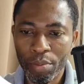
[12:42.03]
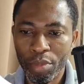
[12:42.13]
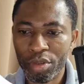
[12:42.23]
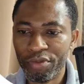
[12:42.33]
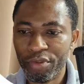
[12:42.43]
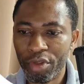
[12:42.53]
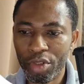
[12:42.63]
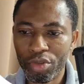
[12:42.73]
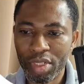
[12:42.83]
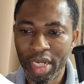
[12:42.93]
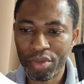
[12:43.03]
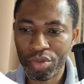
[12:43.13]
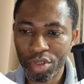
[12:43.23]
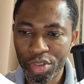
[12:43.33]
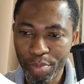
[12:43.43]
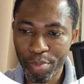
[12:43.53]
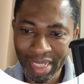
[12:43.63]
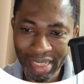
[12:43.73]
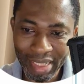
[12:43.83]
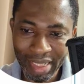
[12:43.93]
But for us to do that, you just
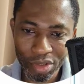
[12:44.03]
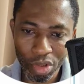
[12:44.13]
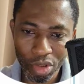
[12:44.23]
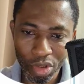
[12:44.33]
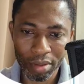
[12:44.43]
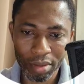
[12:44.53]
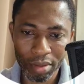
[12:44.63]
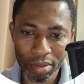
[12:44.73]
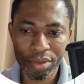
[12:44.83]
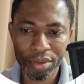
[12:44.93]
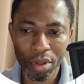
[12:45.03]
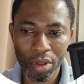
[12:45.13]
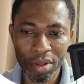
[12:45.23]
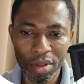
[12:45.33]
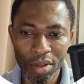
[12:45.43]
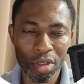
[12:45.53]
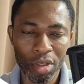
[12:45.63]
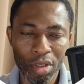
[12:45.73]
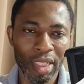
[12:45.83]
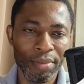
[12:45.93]
pass in this command. Mind you, all of this
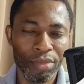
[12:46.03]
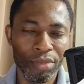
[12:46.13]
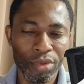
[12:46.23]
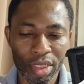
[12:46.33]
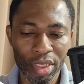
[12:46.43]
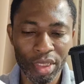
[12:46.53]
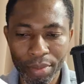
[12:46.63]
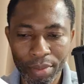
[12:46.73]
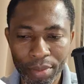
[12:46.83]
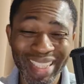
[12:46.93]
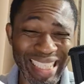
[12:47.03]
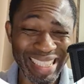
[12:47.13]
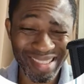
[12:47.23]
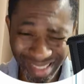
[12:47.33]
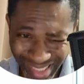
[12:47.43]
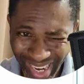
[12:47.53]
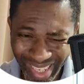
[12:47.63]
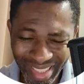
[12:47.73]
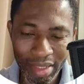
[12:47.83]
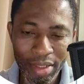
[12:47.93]
command I'm running, I'm right
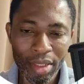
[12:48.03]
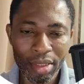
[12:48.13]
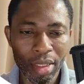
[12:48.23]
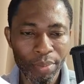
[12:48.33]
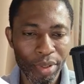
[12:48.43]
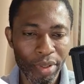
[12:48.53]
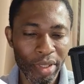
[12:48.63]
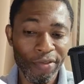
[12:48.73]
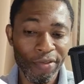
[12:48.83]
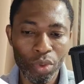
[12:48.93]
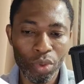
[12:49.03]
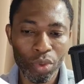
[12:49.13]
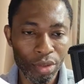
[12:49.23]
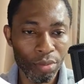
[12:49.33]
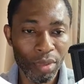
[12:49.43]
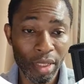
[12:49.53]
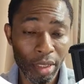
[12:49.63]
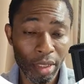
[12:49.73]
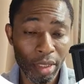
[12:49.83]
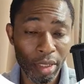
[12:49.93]
inside the parent folder numeric
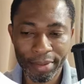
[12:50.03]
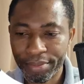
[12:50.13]
pi,